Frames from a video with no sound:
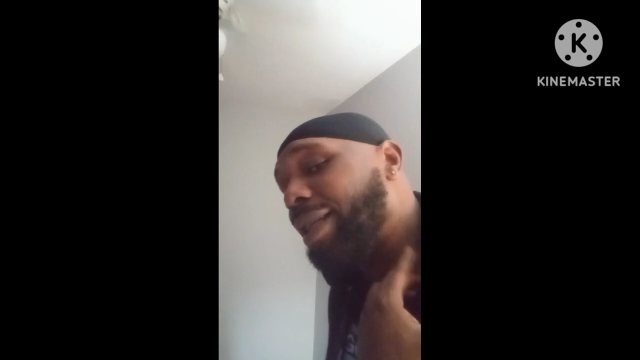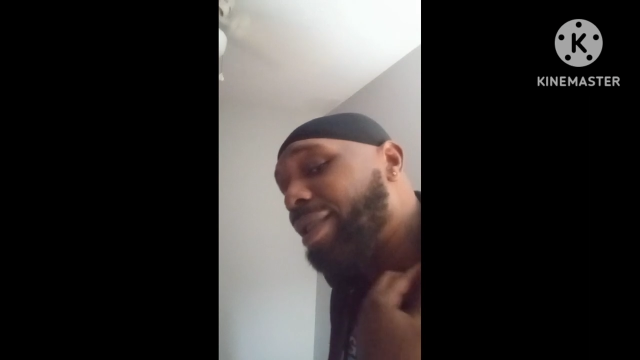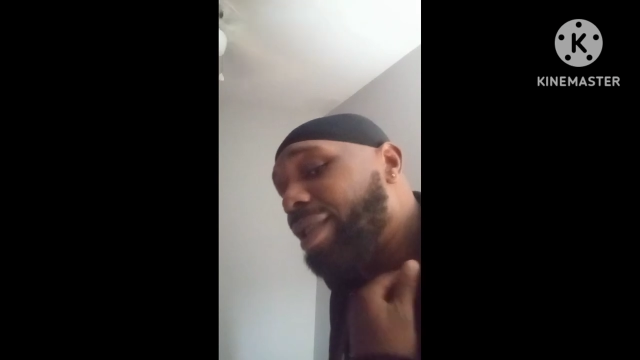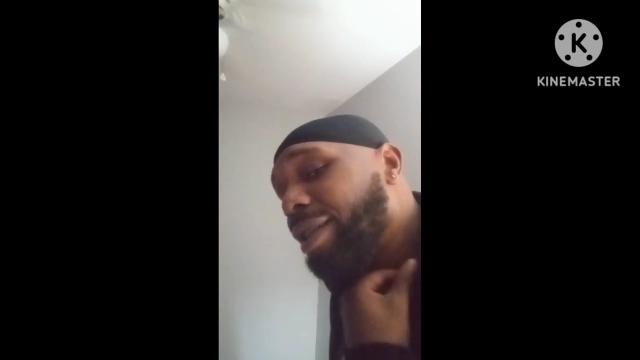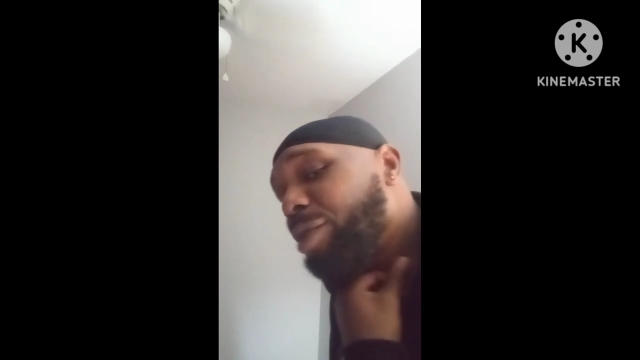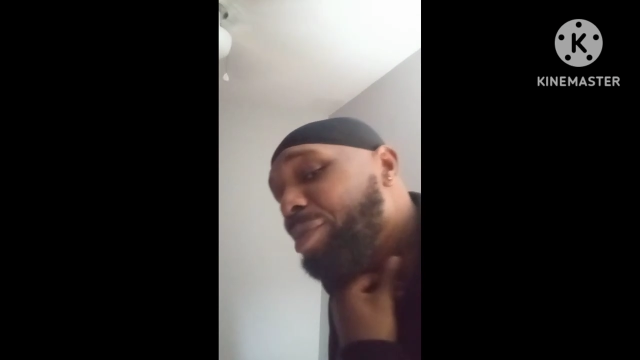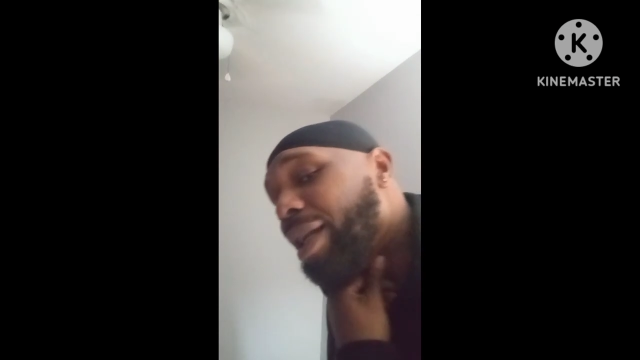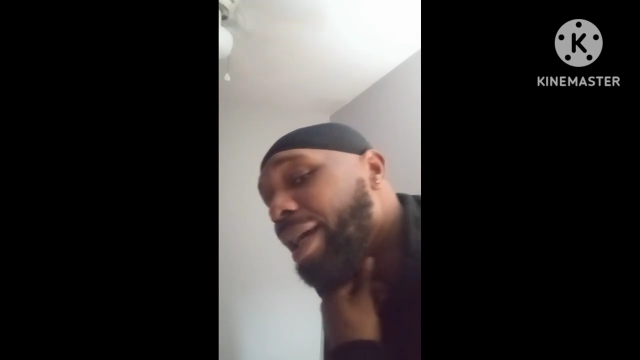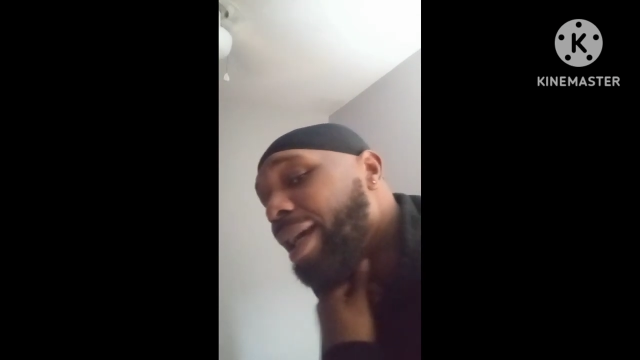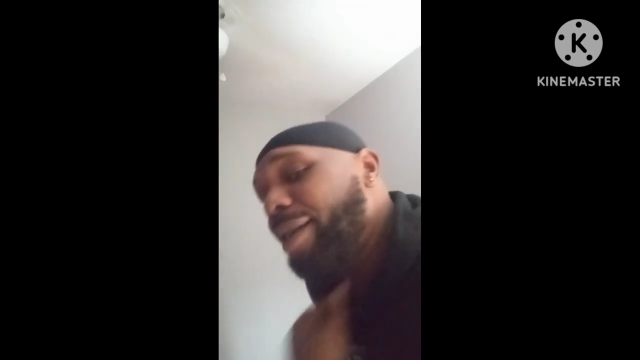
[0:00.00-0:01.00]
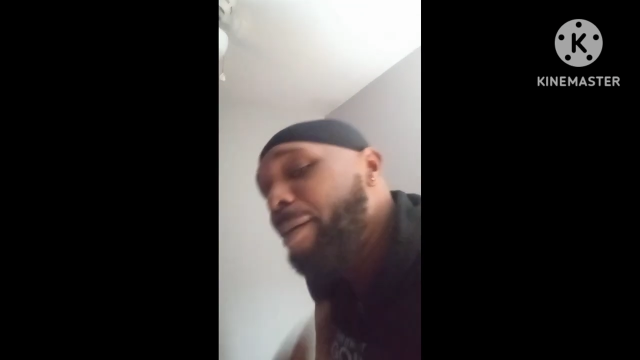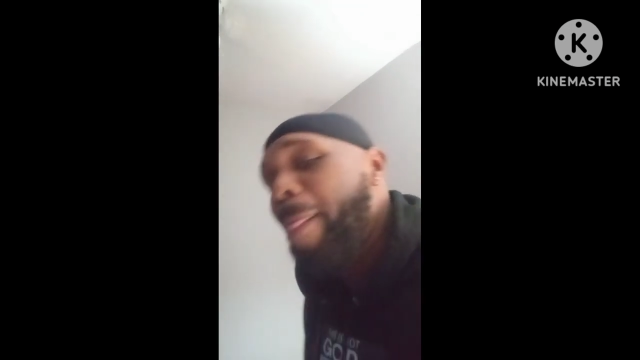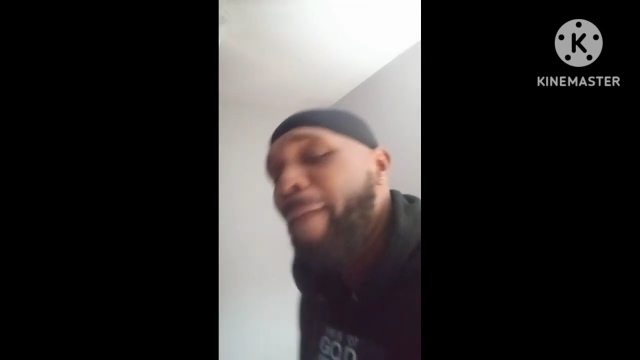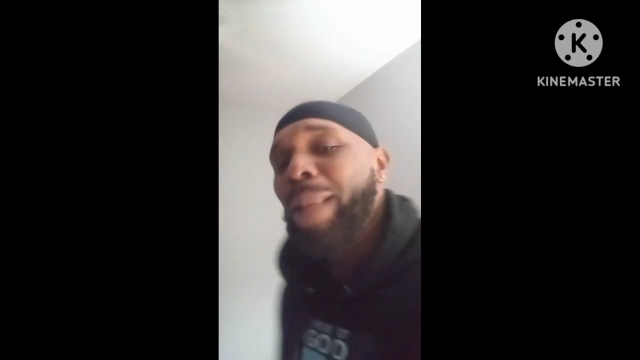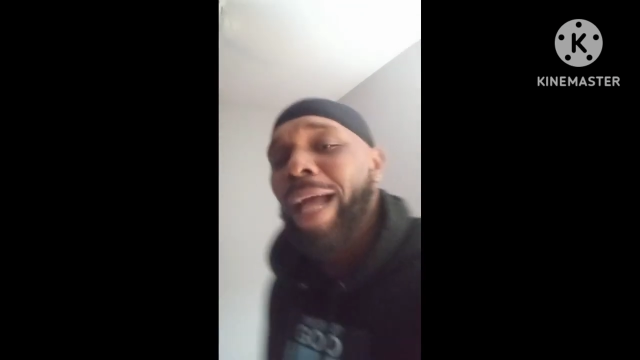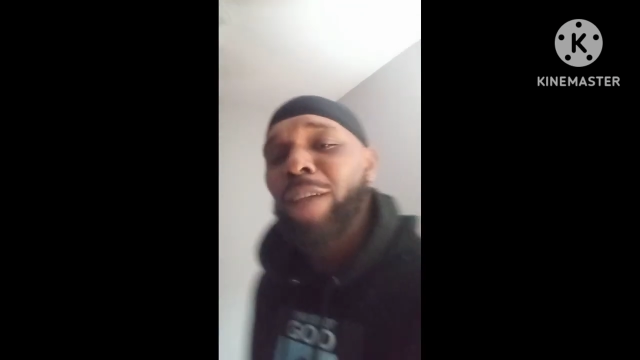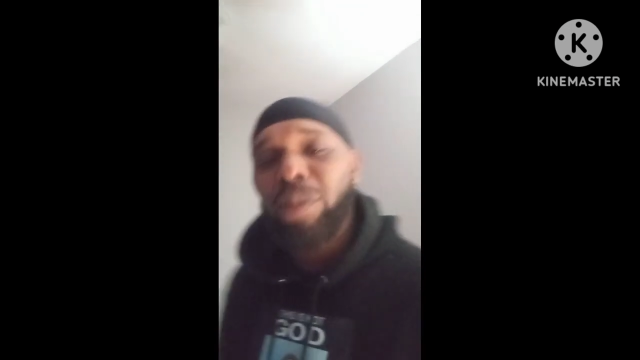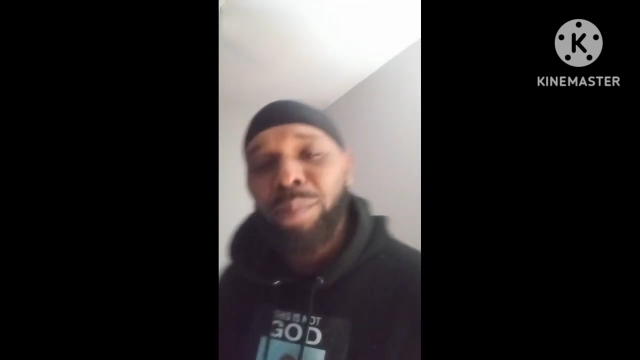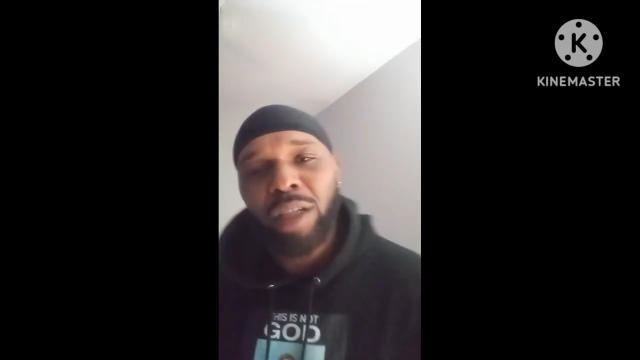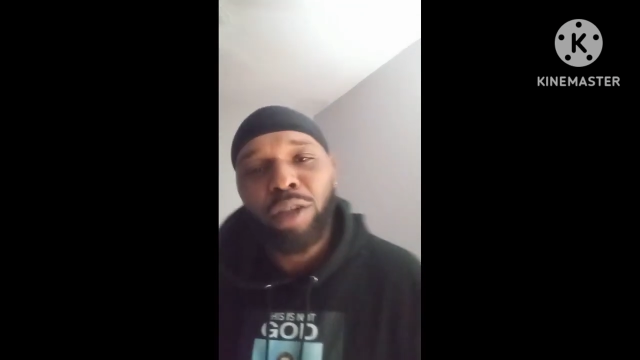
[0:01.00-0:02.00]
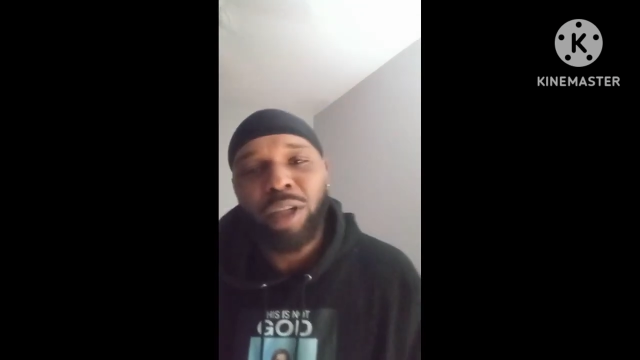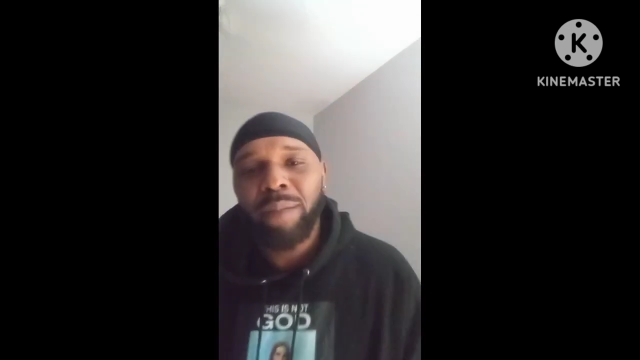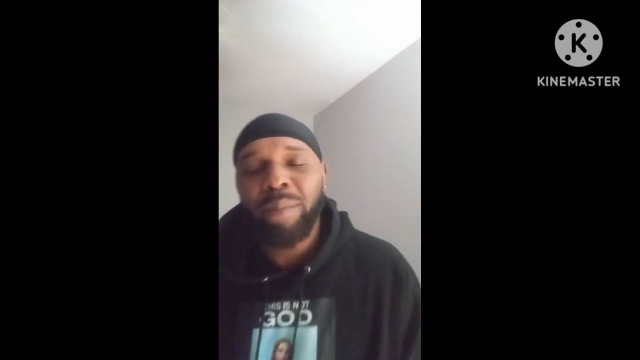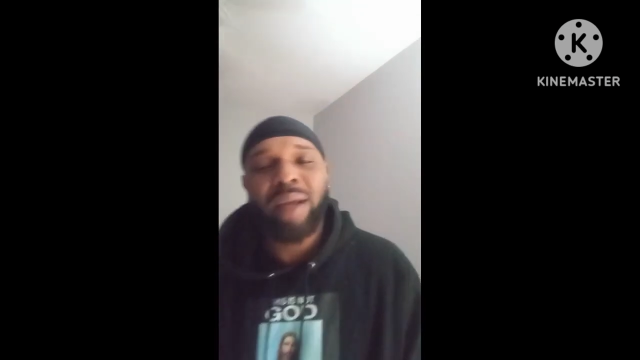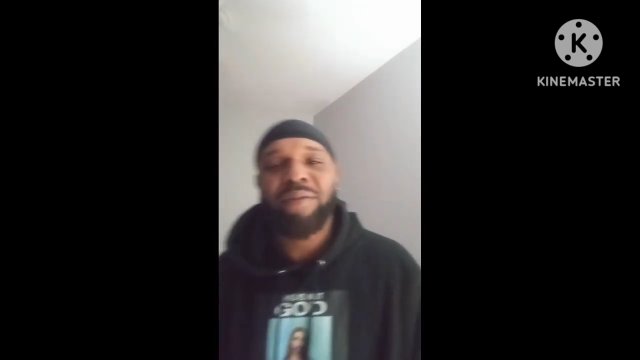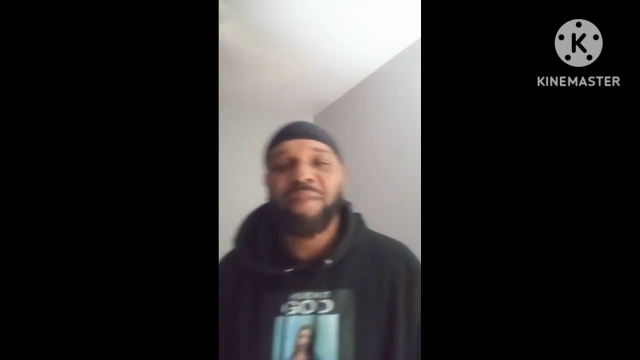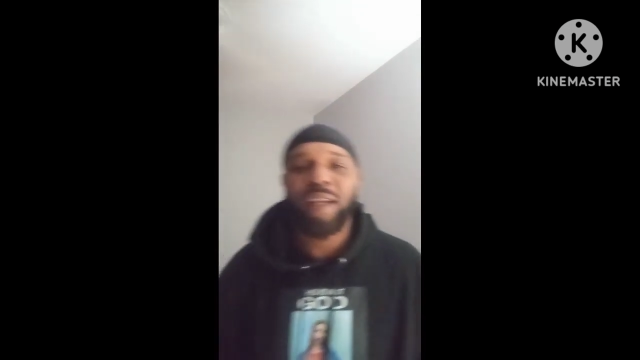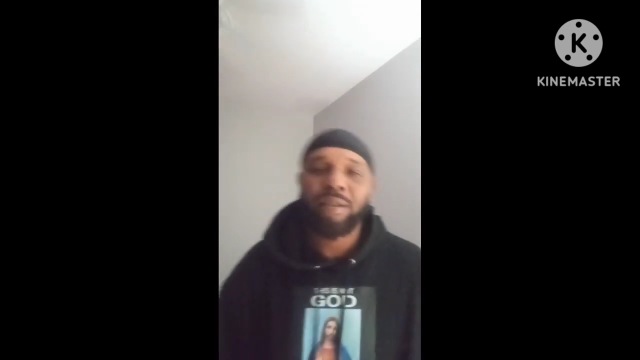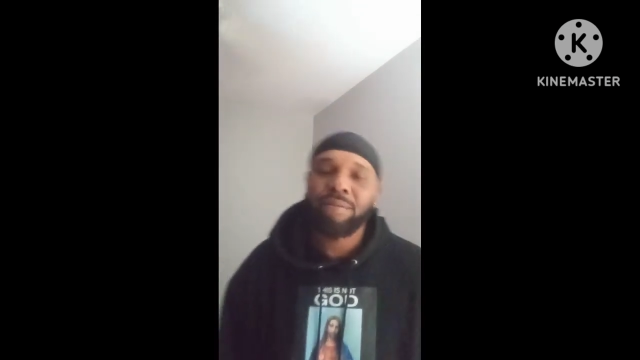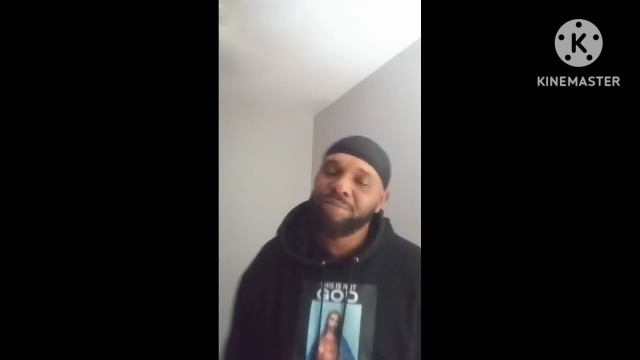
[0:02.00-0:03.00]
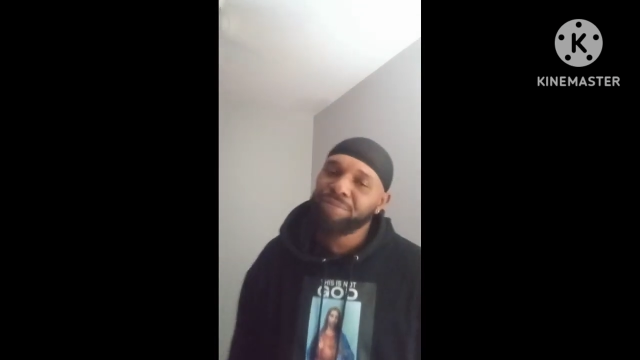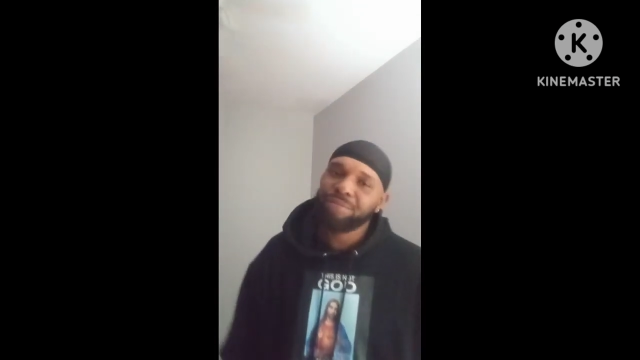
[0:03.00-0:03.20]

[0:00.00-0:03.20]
I got the G on my neck. I used to be a Green Bay fan.